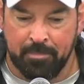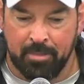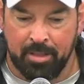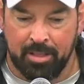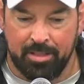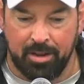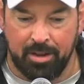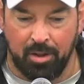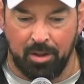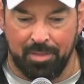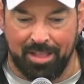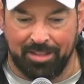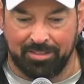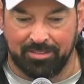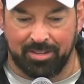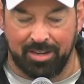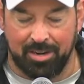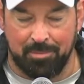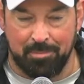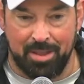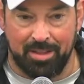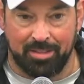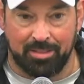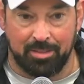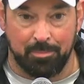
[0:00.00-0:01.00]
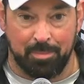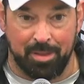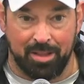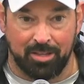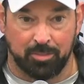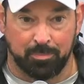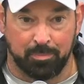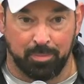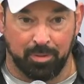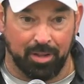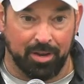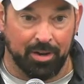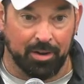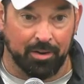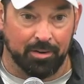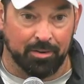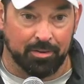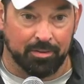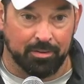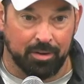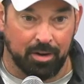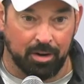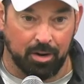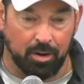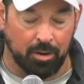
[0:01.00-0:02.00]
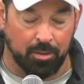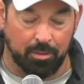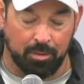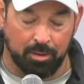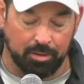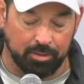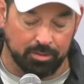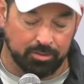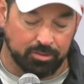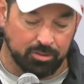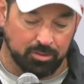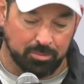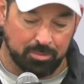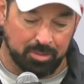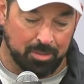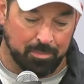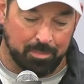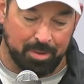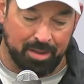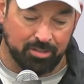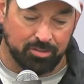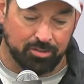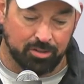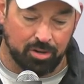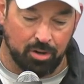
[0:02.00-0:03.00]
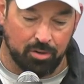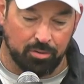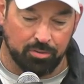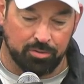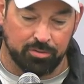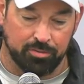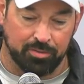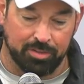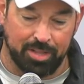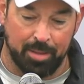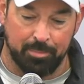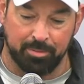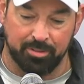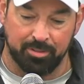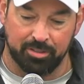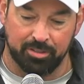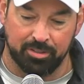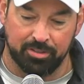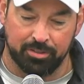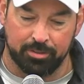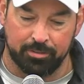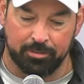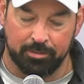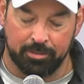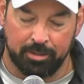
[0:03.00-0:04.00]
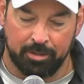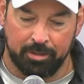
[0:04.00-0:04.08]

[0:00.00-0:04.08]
you know, that's going to make the best player or excuse me, the best coach for that position.